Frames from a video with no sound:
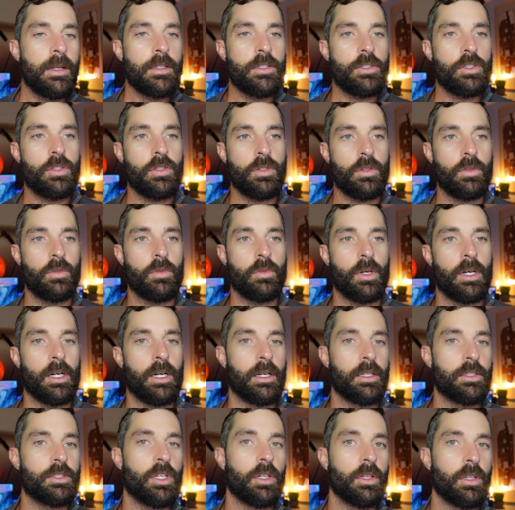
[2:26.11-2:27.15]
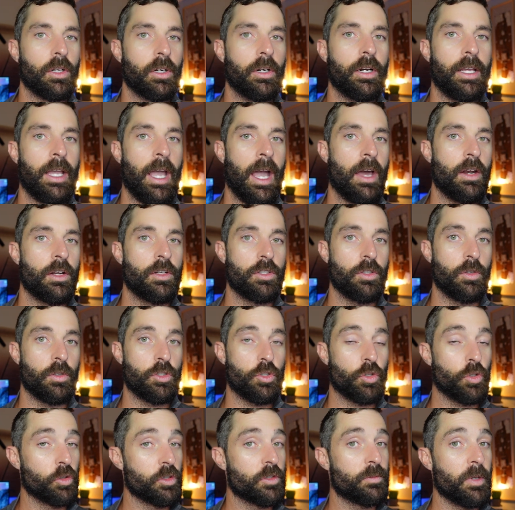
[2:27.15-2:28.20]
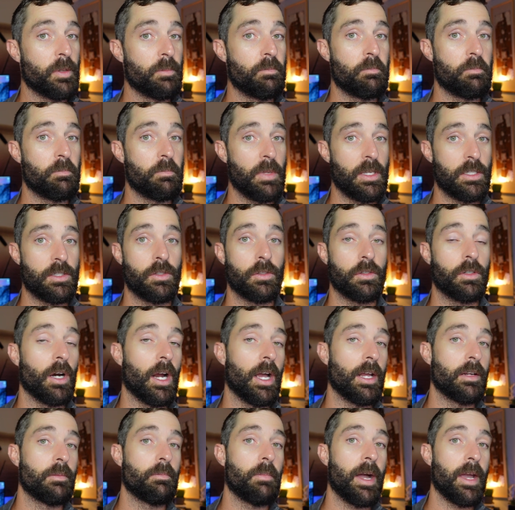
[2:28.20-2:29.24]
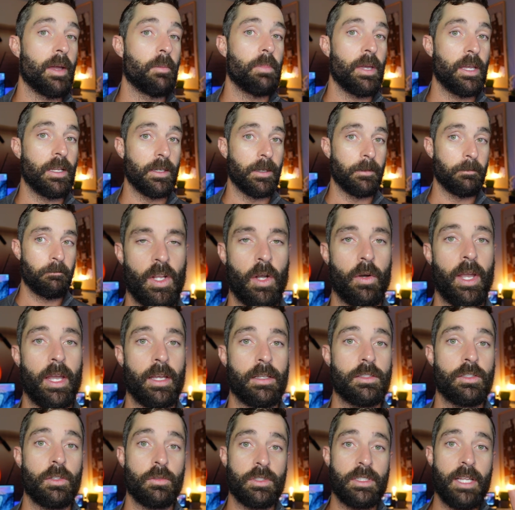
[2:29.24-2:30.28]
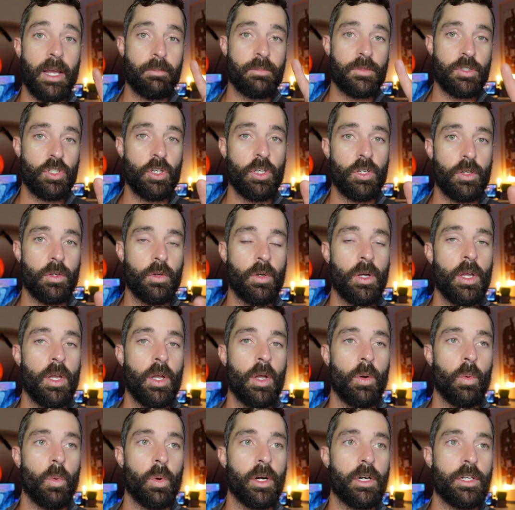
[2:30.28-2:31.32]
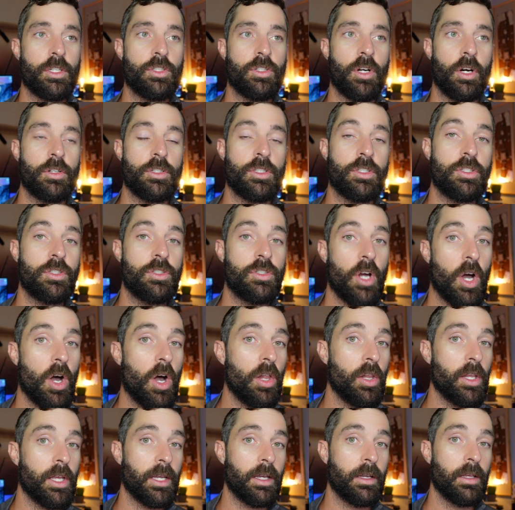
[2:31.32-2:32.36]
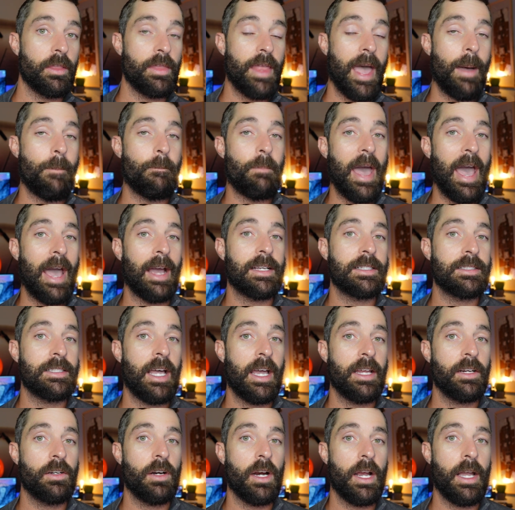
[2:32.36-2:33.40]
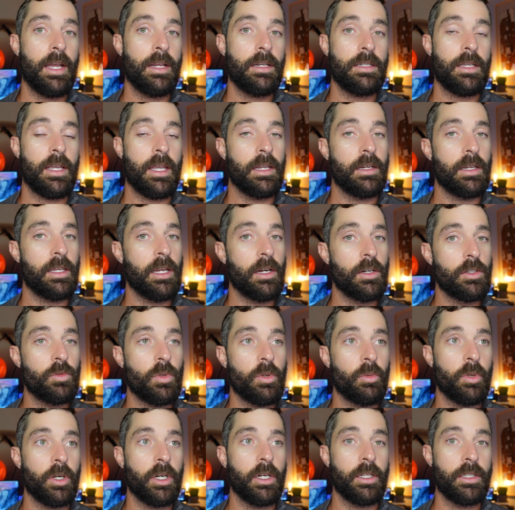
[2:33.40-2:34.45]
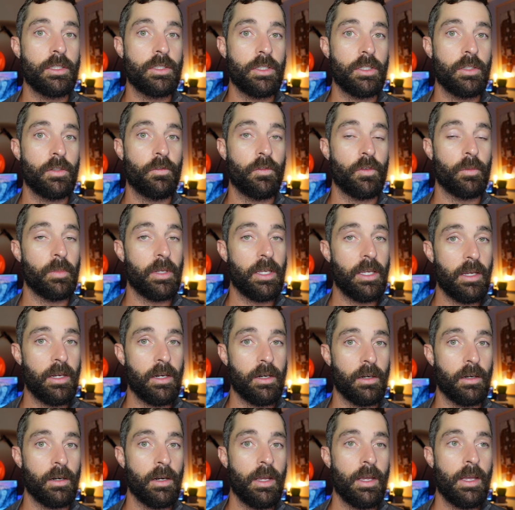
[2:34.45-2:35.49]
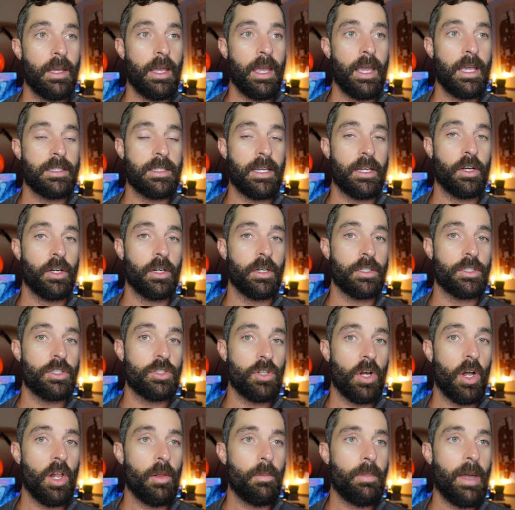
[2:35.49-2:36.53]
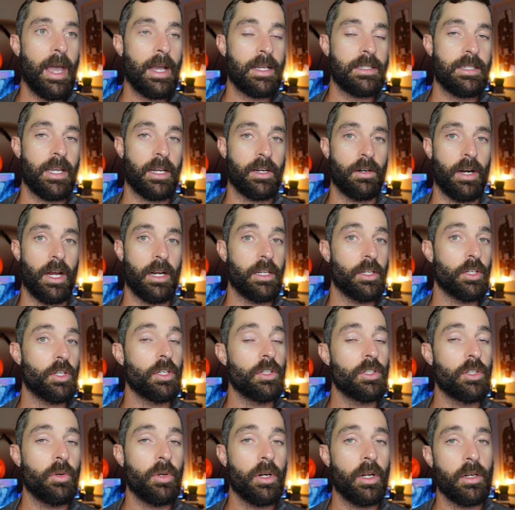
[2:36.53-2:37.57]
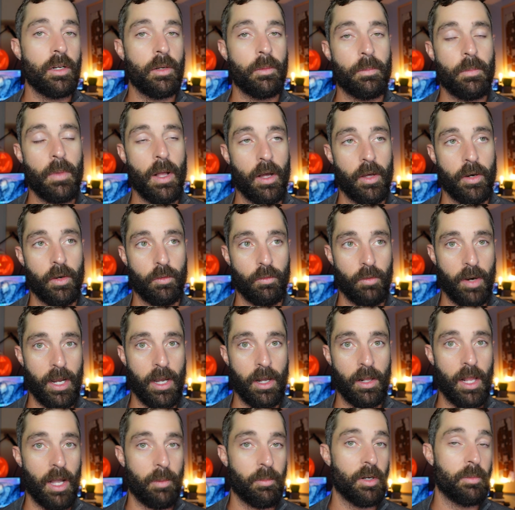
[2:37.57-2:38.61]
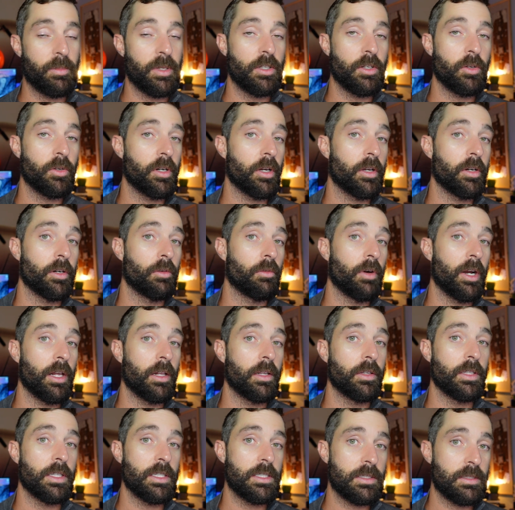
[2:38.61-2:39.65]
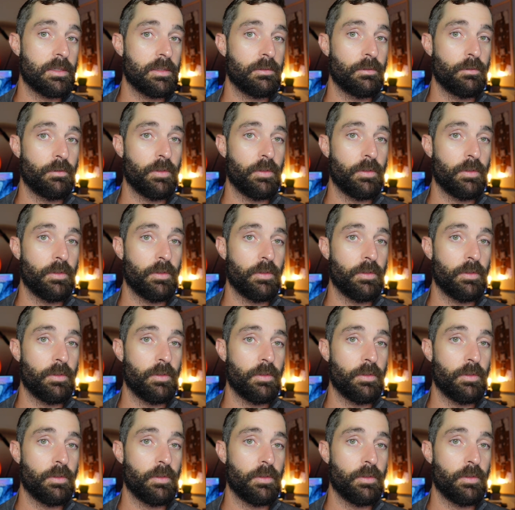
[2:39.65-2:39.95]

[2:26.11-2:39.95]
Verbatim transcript: to, uh, to learning how to do a true spin Mizou grind, in my opinion. Okay, so step two, we're gonna start stalling that backside grind. And here's what we're gonna do from here is that you're gonna stall a backside grind and you can do it on a, on a rail. I'm gonna be doing on a rail in this